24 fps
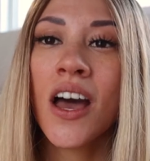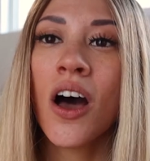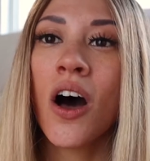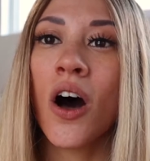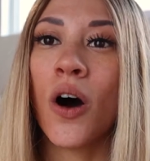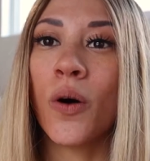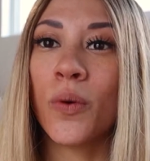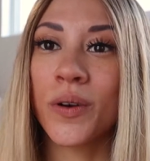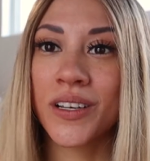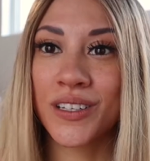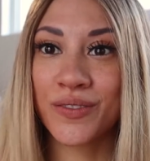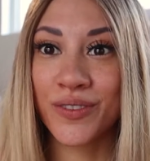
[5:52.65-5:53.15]

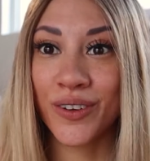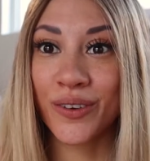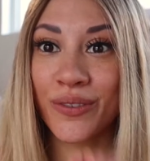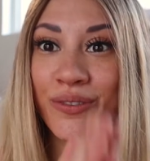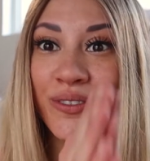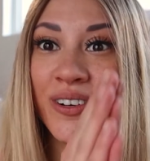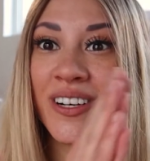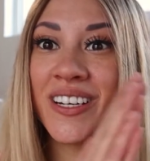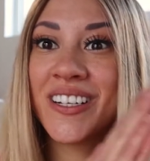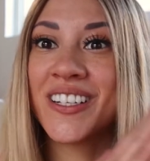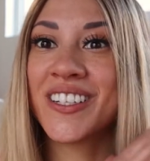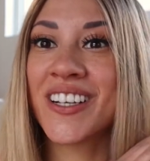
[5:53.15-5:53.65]
Always feel
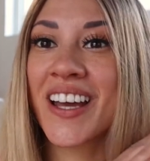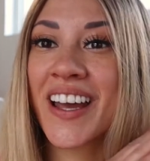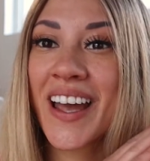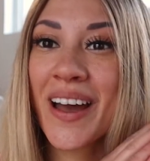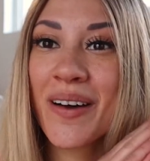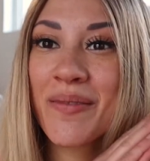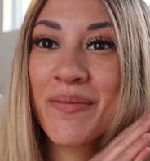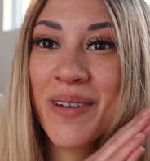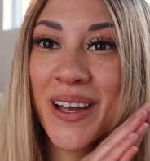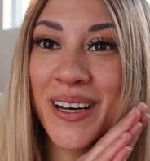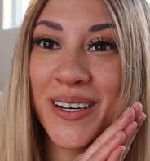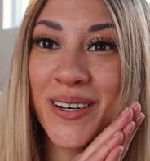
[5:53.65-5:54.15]
free to check
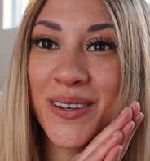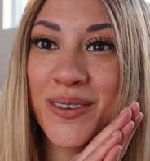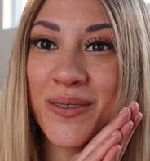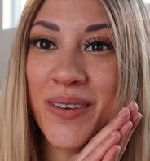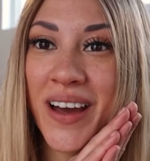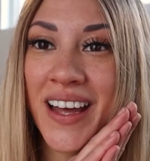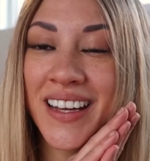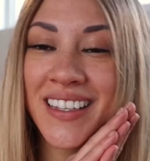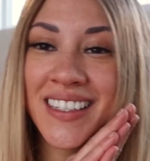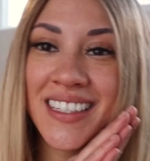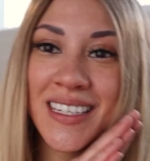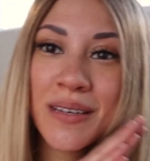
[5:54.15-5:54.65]
out my new
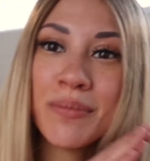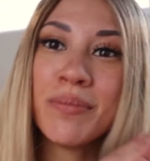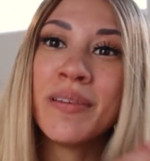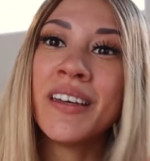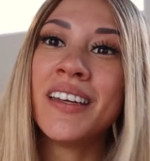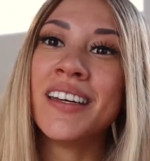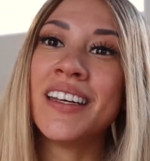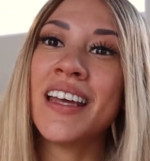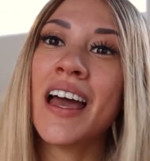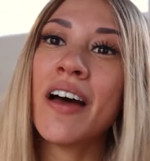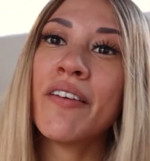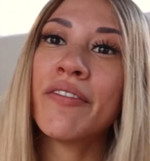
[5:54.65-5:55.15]
Etsy
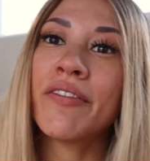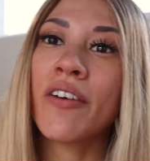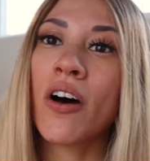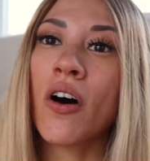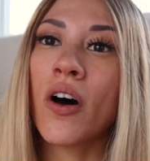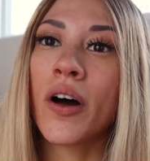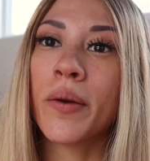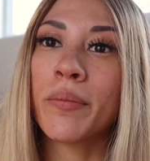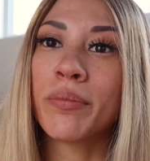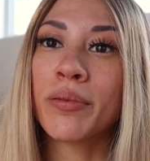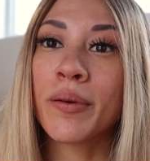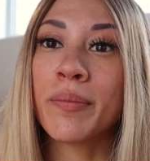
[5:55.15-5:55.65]
PDF
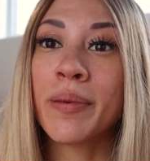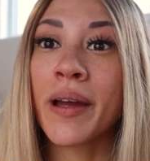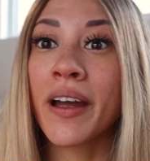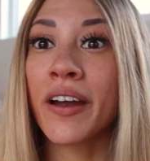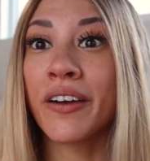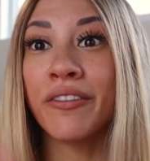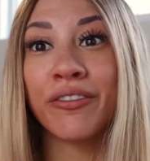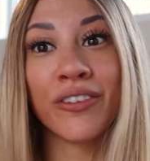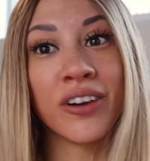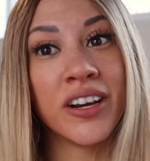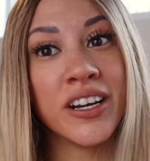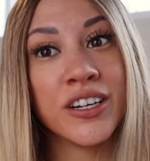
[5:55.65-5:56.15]
on
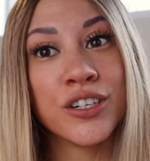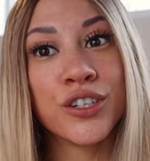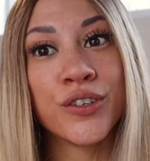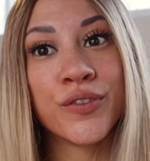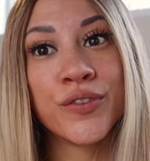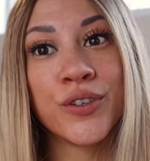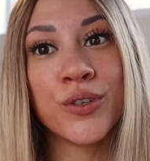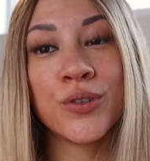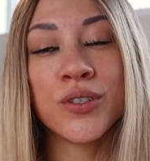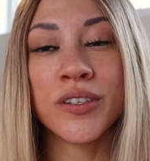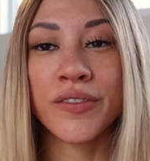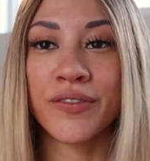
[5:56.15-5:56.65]
preparing for
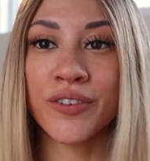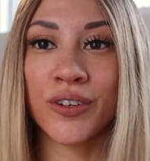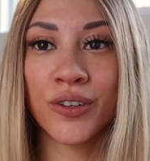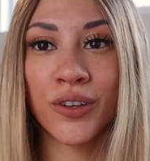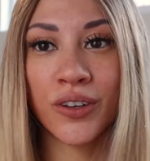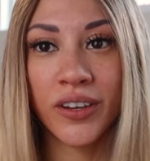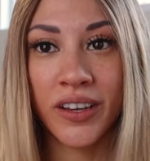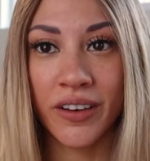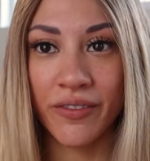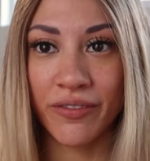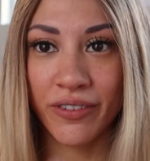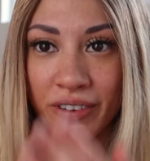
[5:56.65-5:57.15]
interviews if you're
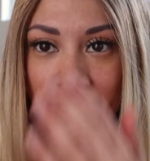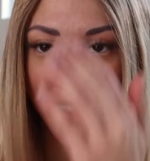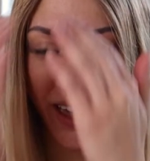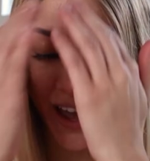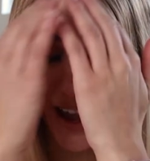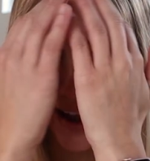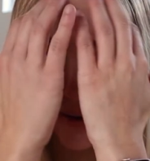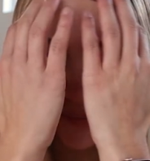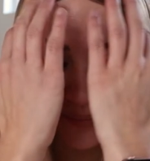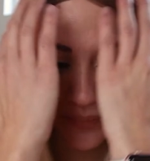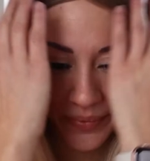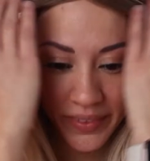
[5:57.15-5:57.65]
looking for
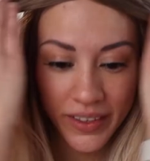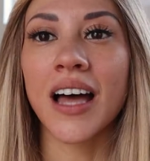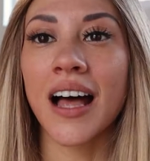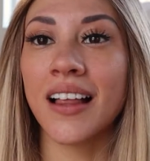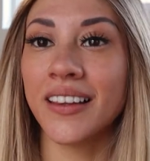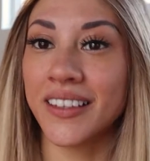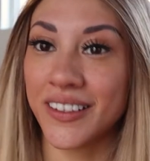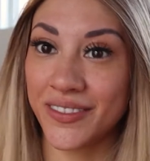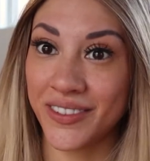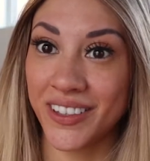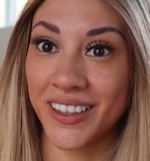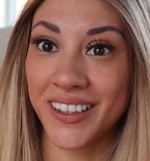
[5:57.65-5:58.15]
that. I'll
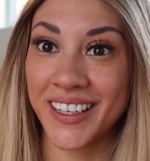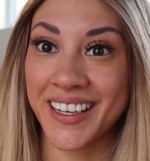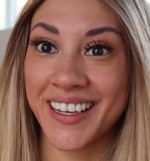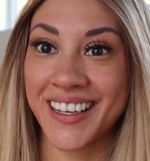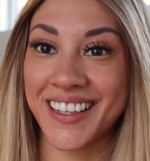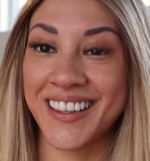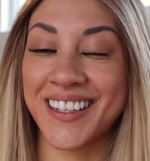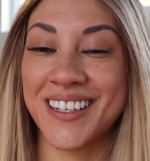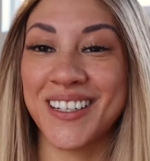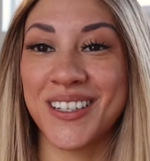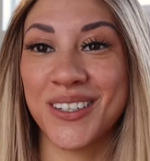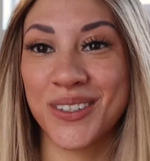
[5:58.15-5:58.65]
leave the link
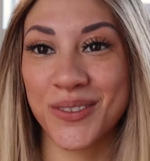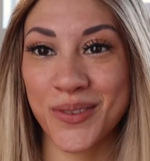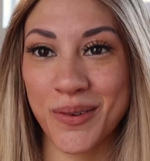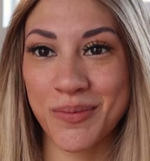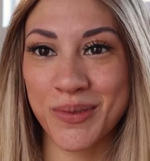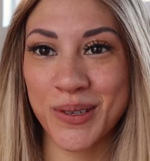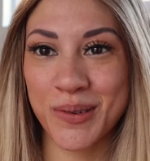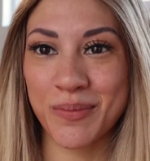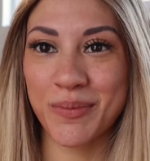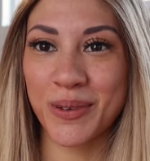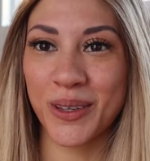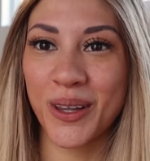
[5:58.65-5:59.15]
in the
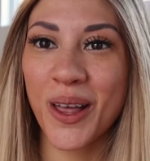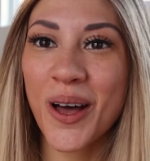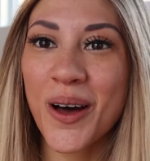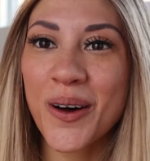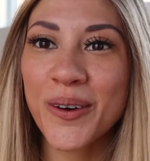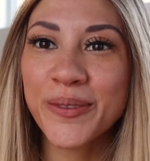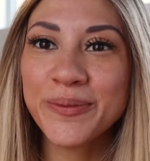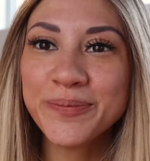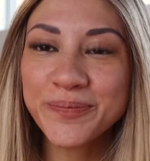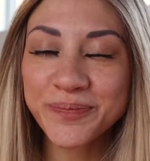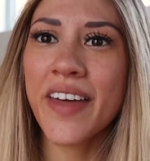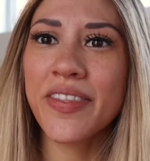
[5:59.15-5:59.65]
description
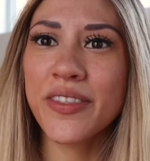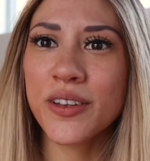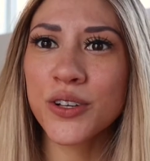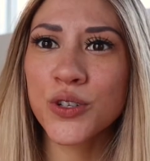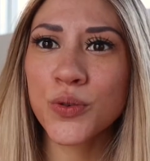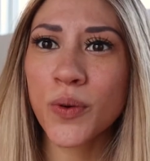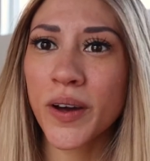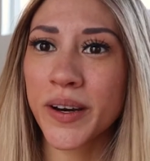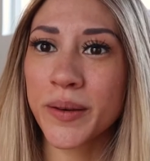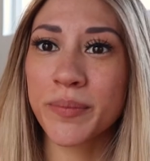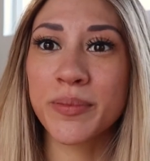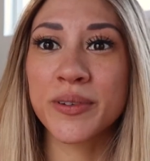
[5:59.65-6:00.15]
below and the
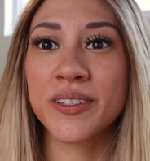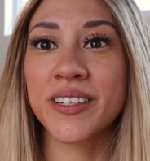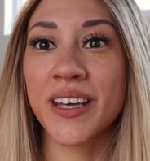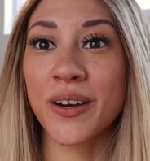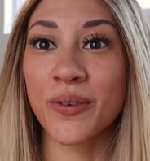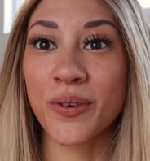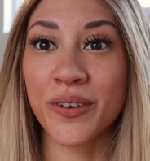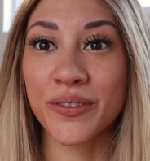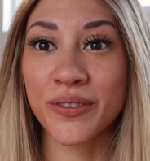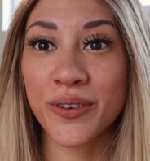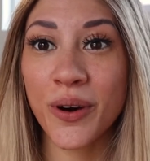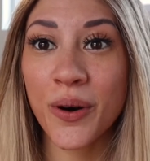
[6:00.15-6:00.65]
20%
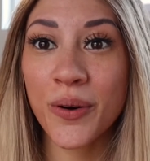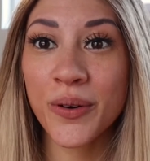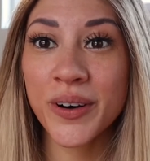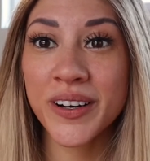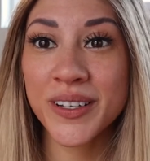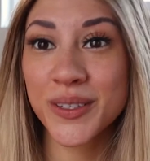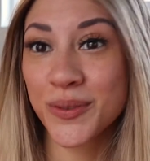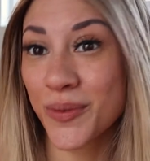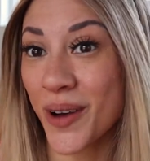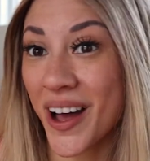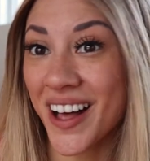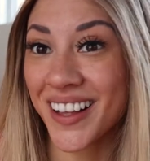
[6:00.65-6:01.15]
off code
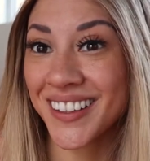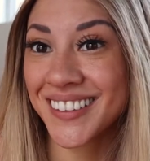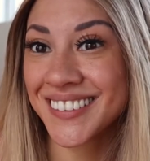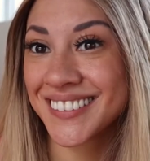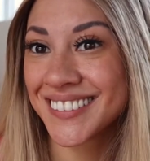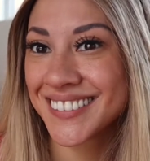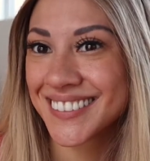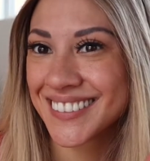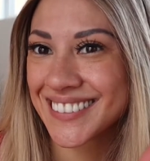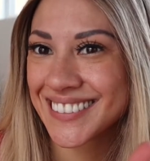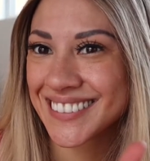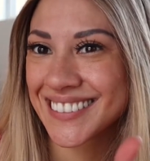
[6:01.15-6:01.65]
as well.
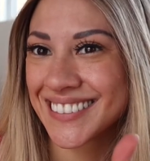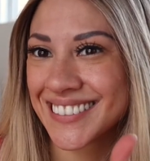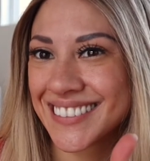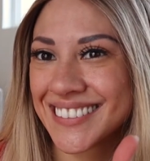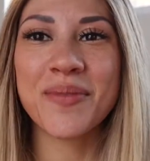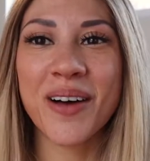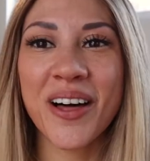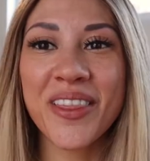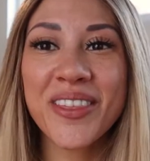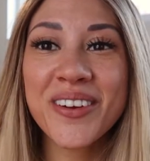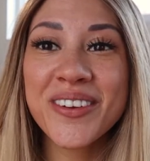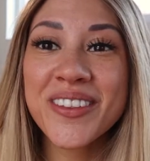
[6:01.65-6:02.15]

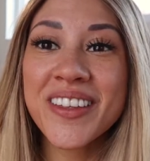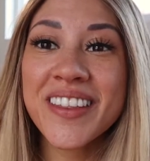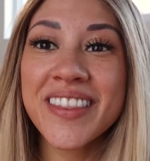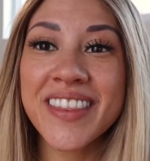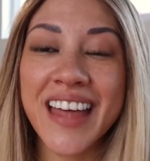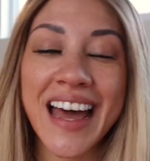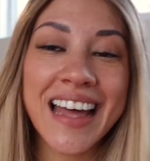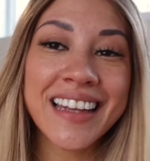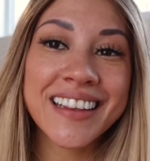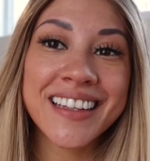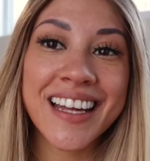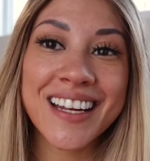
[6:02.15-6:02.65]
Other than
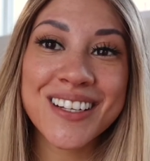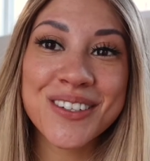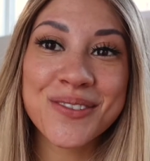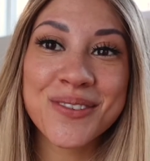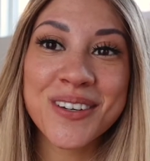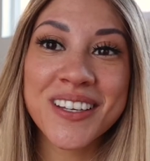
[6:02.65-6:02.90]
that, that's